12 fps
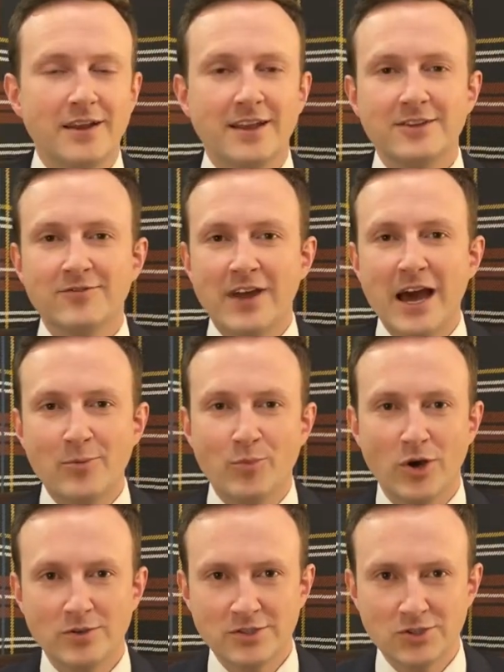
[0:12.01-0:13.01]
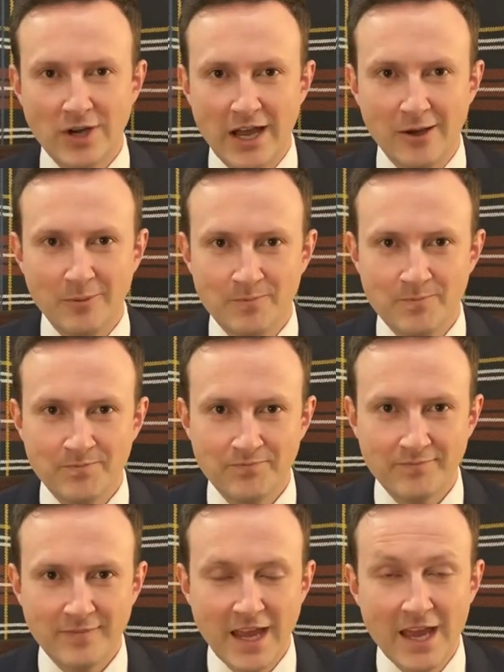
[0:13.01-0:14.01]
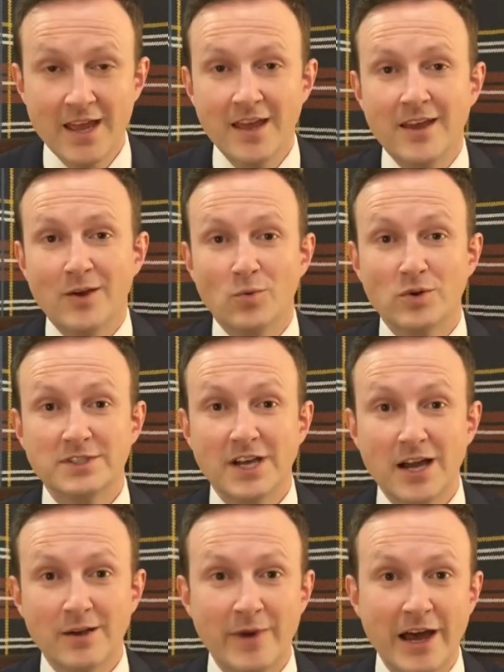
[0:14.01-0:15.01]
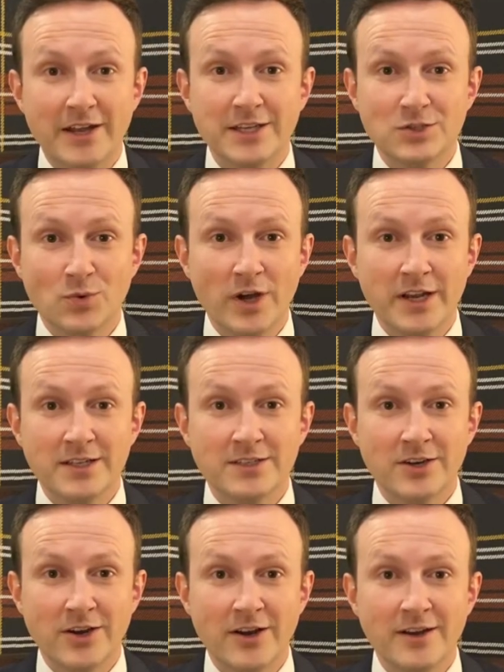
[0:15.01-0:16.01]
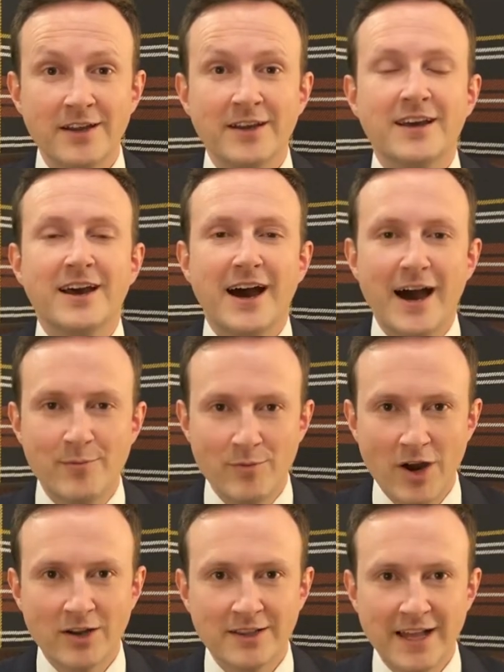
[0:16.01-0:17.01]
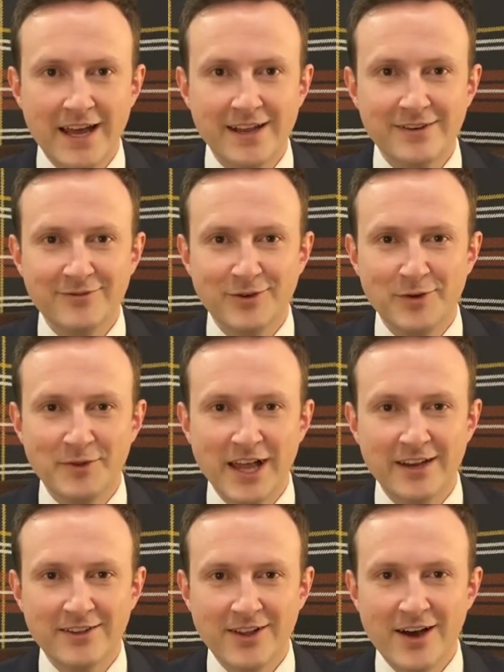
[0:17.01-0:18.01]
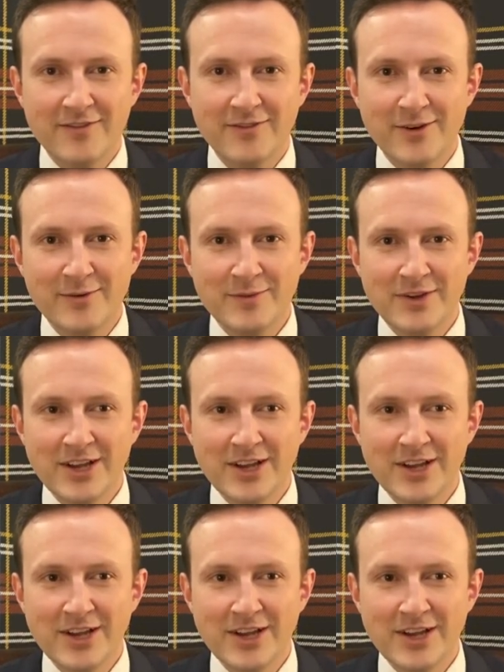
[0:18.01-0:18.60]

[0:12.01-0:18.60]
And you've got post-trial. We'll talk about each one in turn. I'm Mark Lyda from Lyda Law Firm.